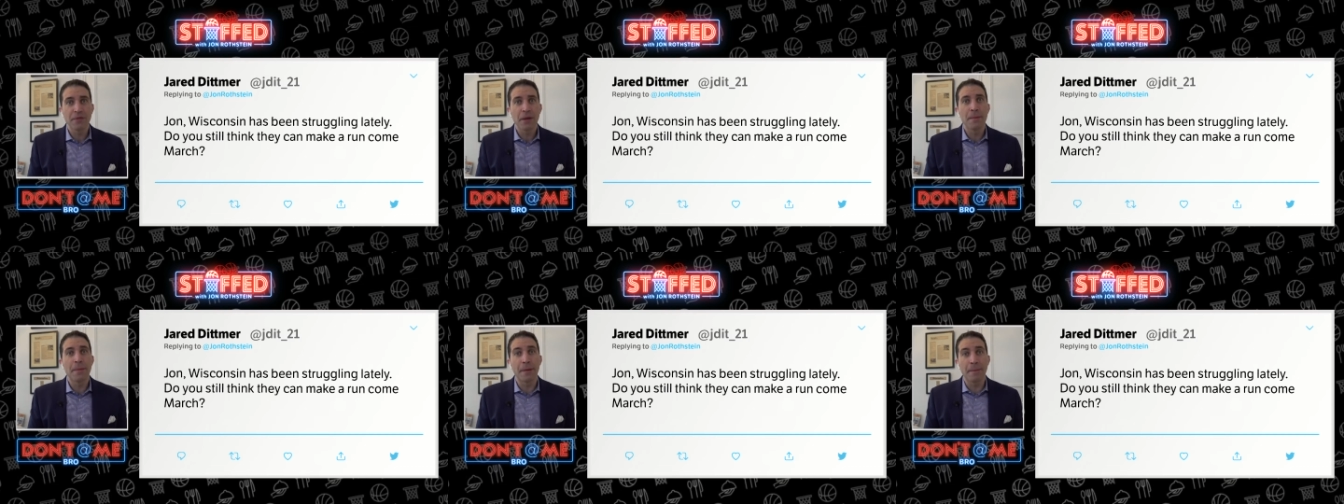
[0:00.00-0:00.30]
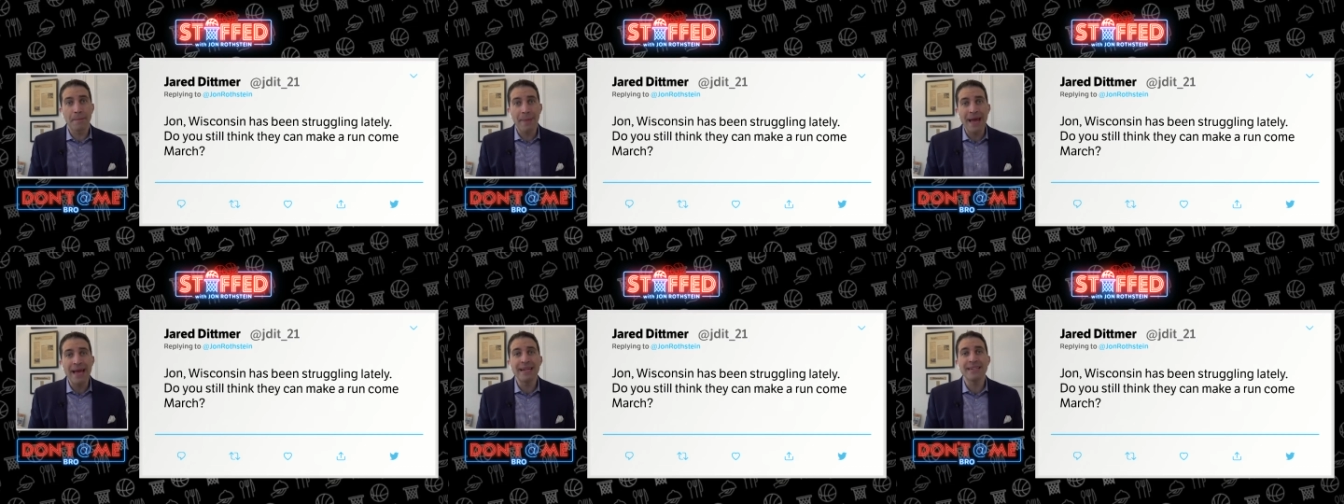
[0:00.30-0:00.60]
but
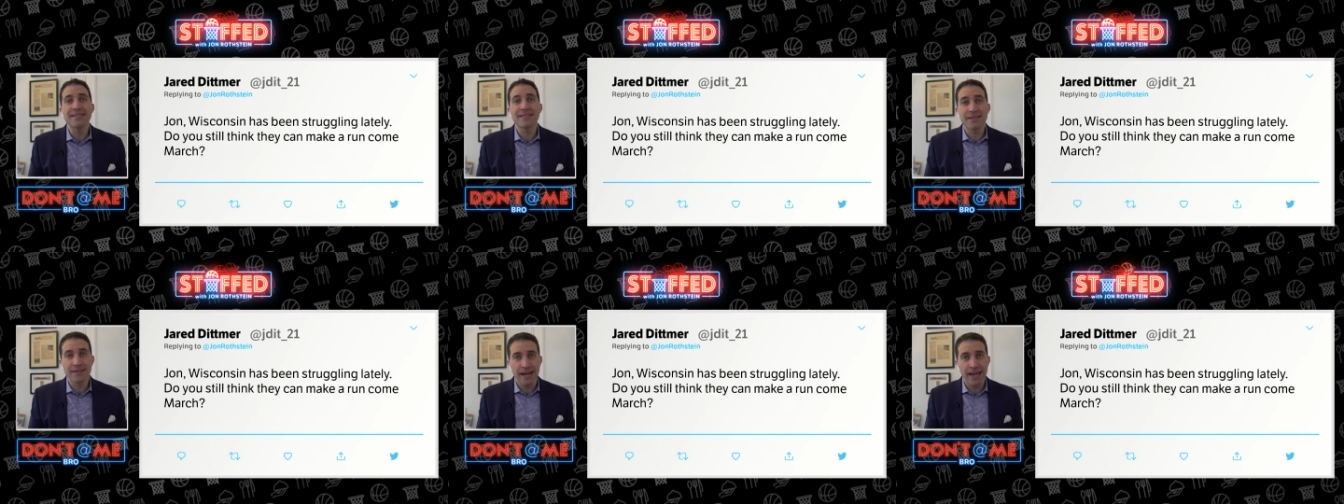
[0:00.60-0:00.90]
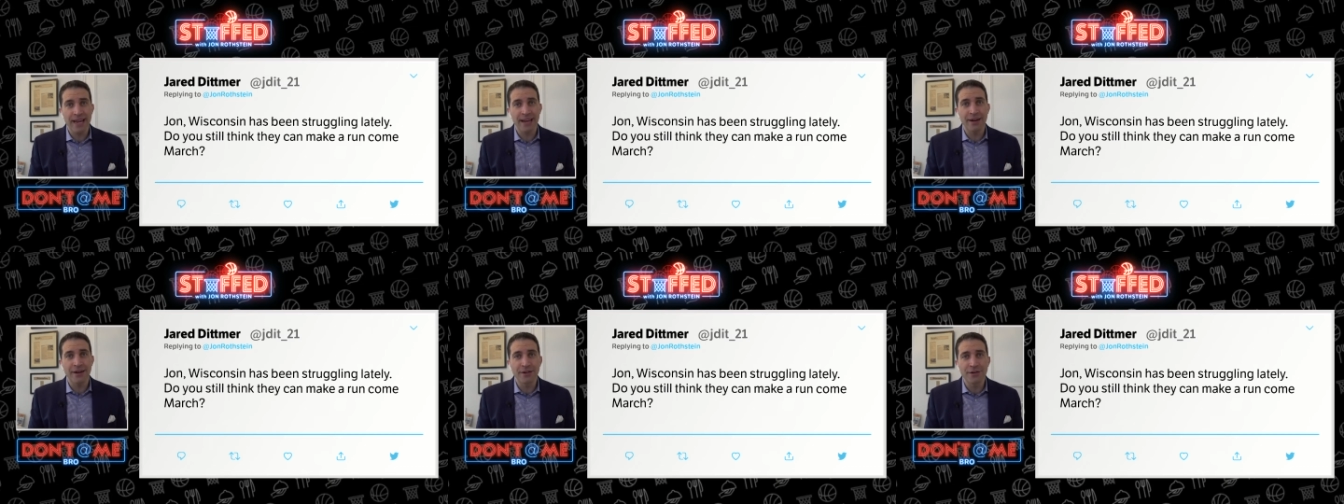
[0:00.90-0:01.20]
Penn
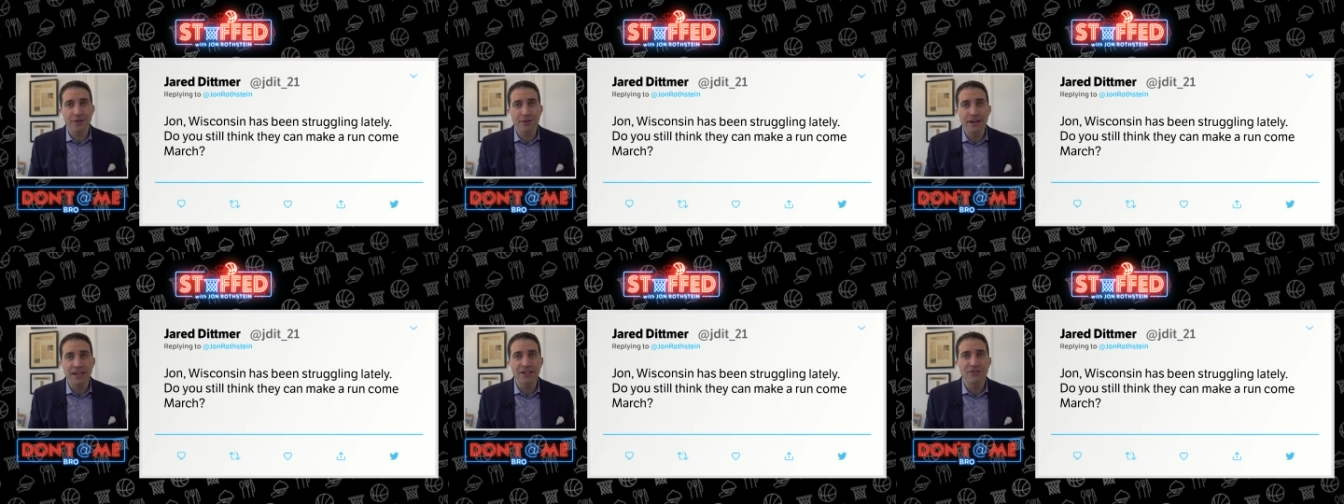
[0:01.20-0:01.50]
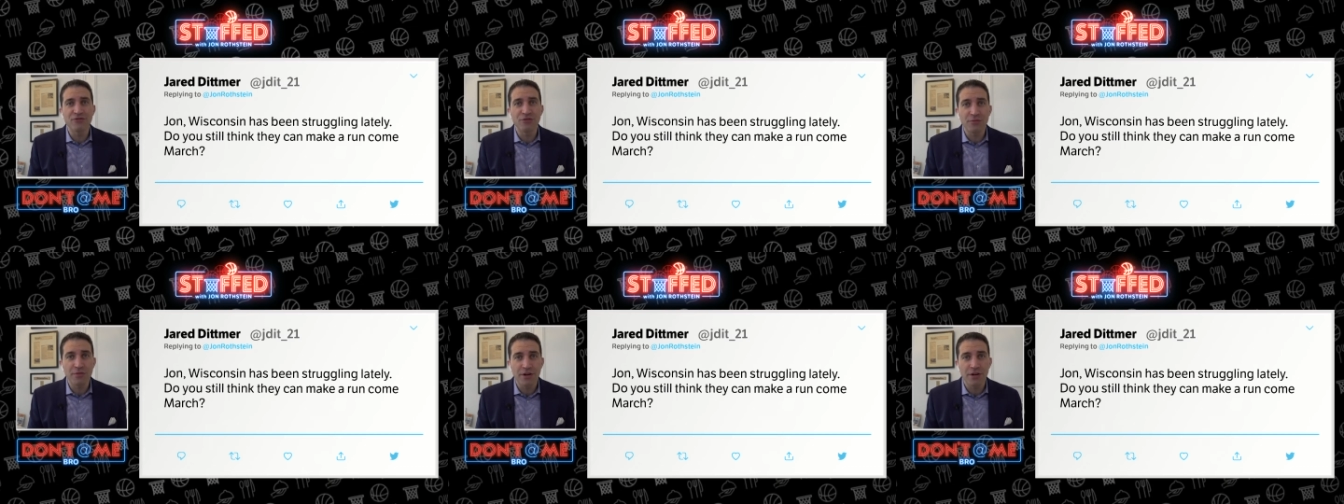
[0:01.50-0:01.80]
State under
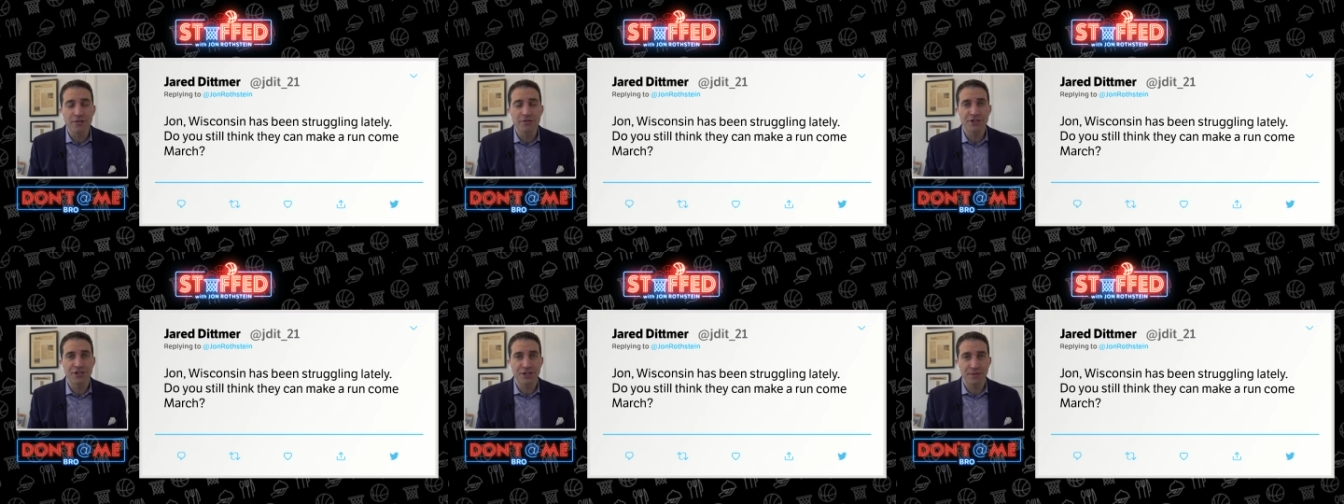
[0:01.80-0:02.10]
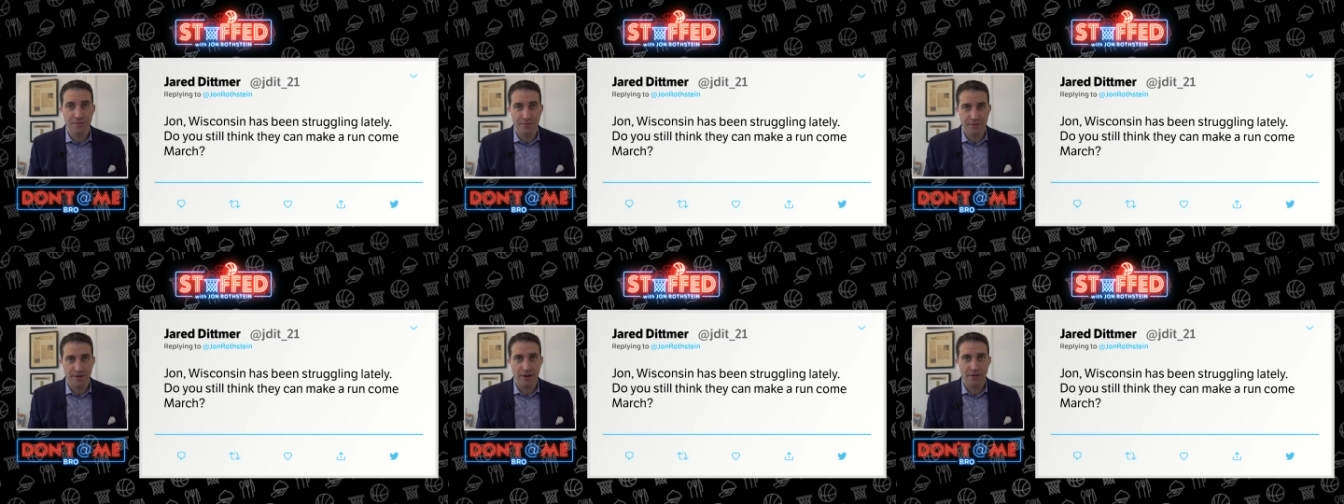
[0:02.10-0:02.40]
interim coach Jim
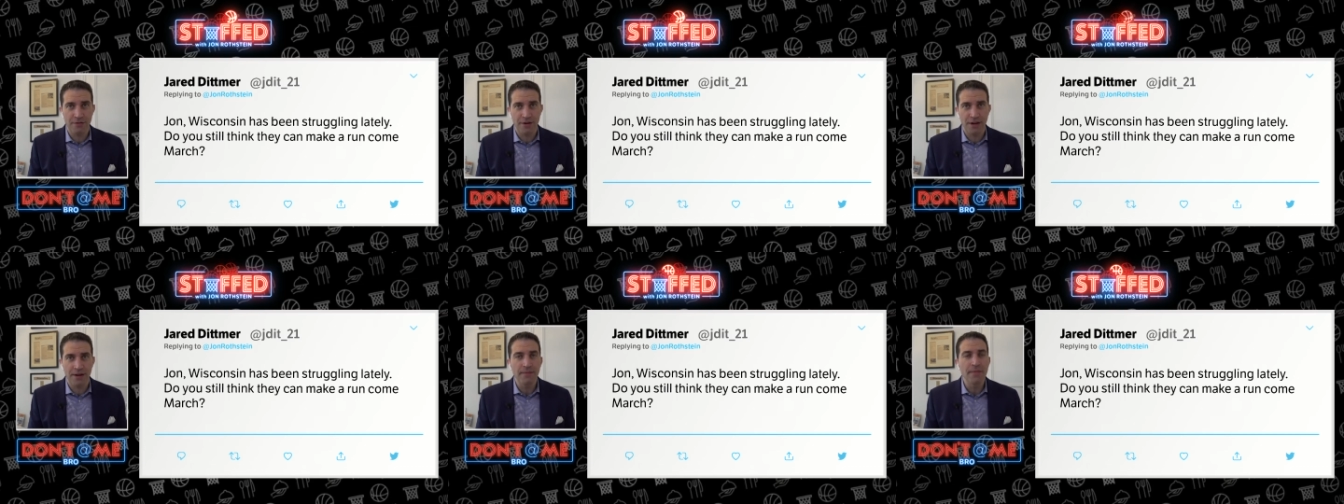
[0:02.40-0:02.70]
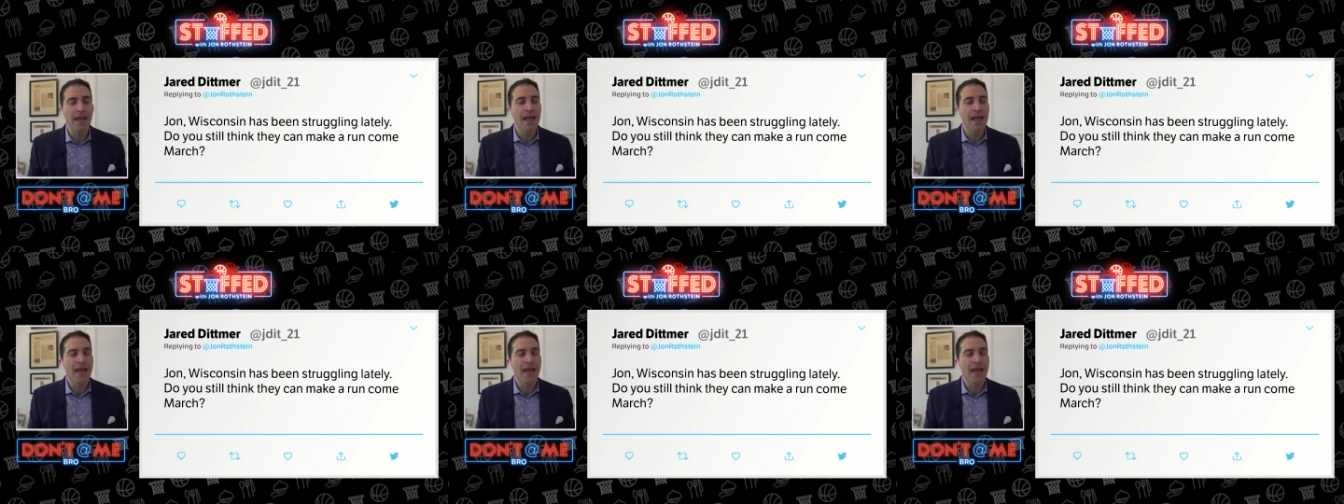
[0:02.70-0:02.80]
Ferry